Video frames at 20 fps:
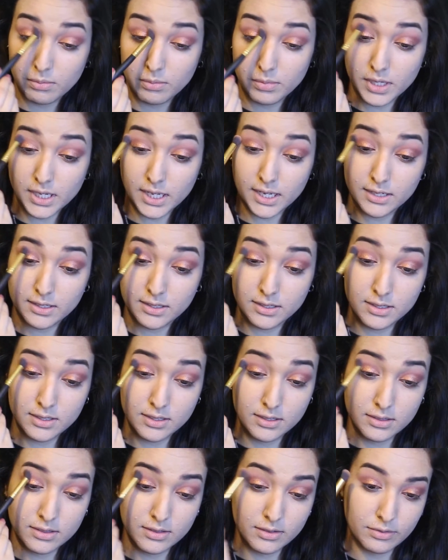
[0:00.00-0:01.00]
blend.
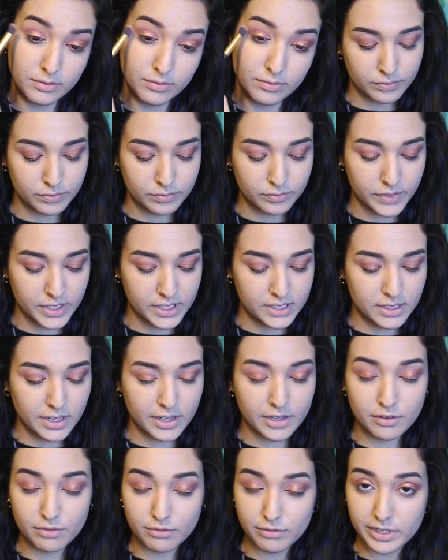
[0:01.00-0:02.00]
It's
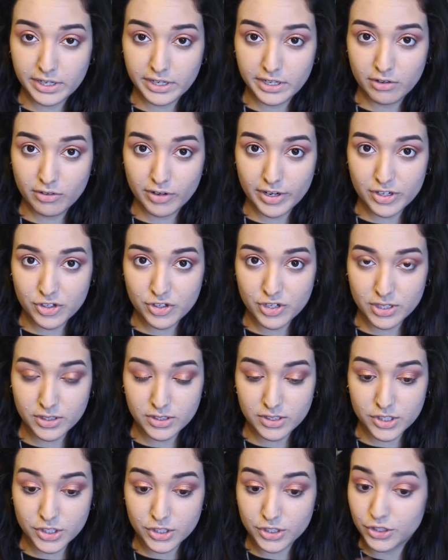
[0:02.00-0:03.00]
like a really great
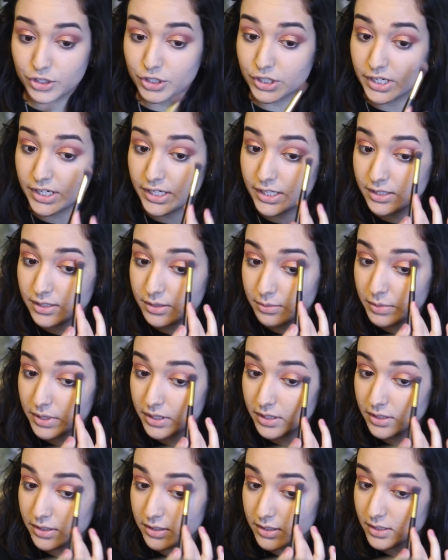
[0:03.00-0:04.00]
transition shade
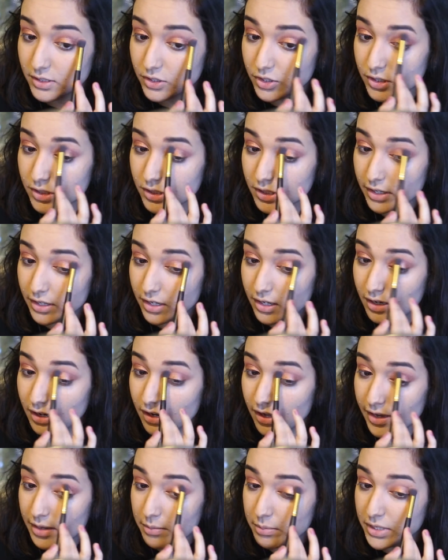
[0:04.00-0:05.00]
because it's just like a
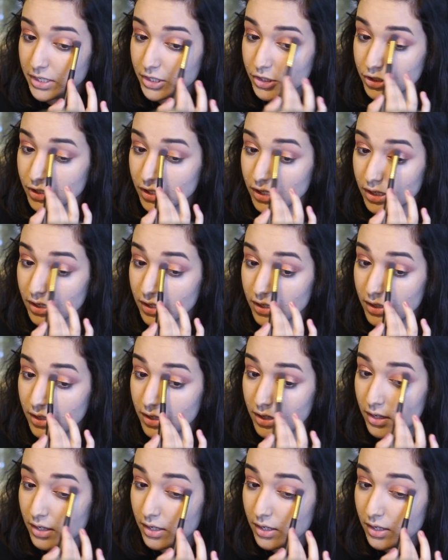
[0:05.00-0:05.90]
light peach colour,